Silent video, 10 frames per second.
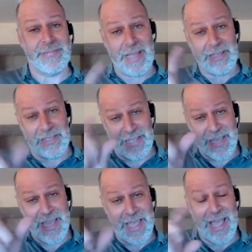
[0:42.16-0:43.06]
That's
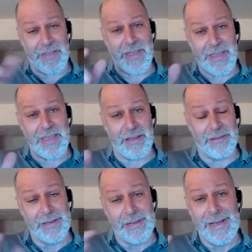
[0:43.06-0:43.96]
key, how they heal,
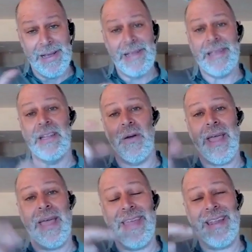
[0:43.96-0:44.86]

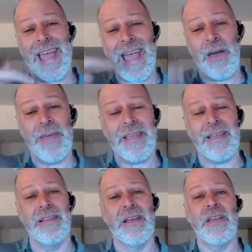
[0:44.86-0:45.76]
and then how they
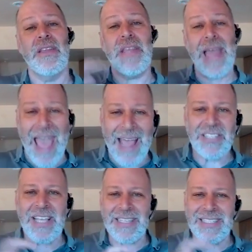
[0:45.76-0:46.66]
can
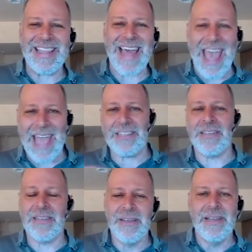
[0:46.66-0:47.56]
access
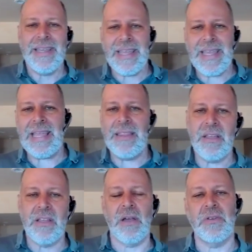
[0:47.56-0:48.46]
that in the
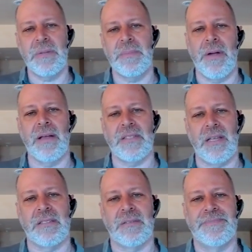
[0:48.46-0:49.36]
coaching
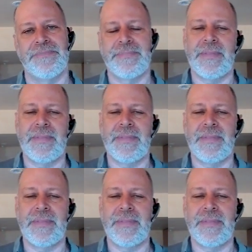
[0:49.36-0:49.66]
process.